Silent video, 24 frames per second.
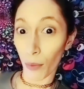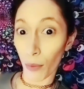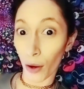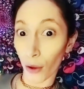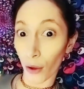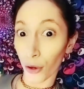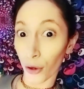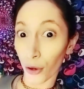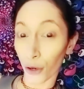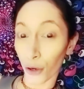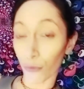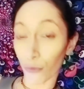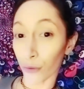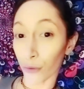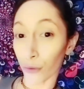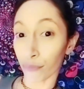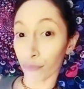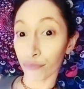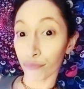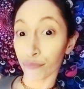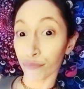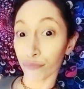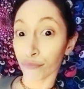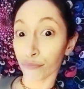on here for
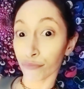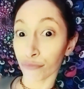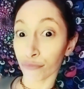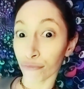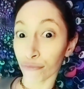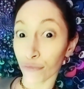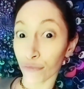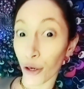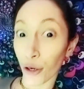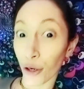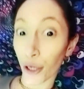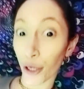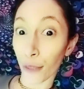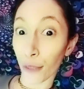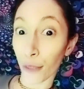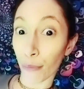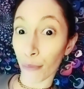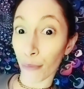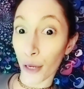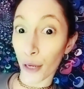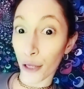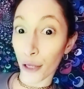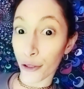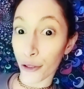40
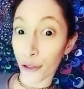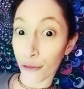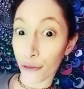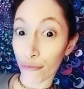minutes.